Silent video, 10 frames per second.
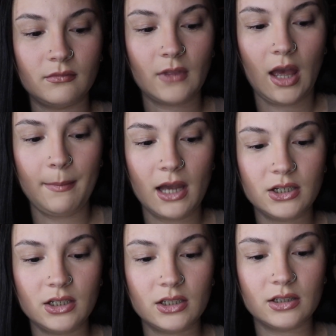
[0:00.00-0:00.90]

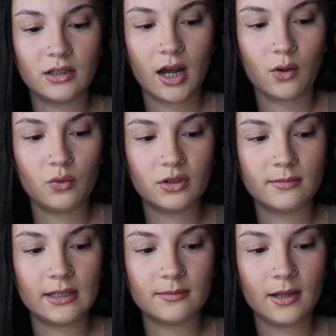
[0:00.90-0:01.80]
imagine it's not called
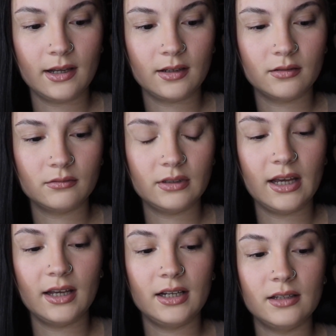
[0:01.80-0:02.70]
space black.
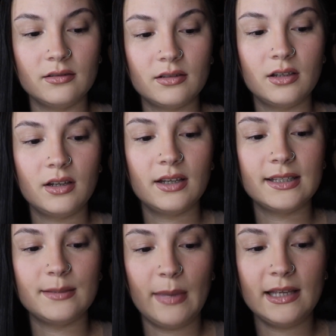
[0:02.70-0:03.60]
Yeah, it is.
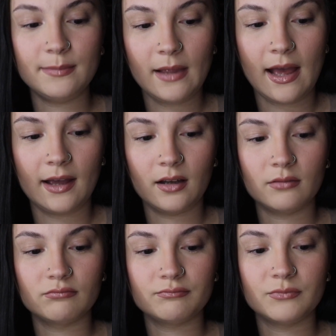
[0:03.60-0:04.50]
Space black,
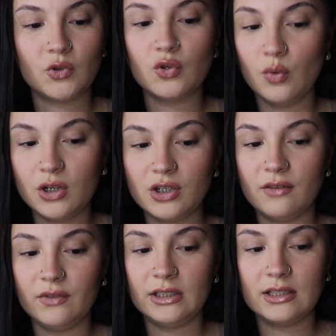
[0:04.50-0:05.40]

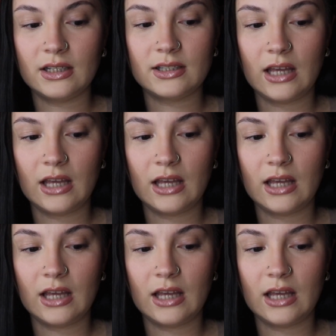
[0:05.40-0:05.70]
256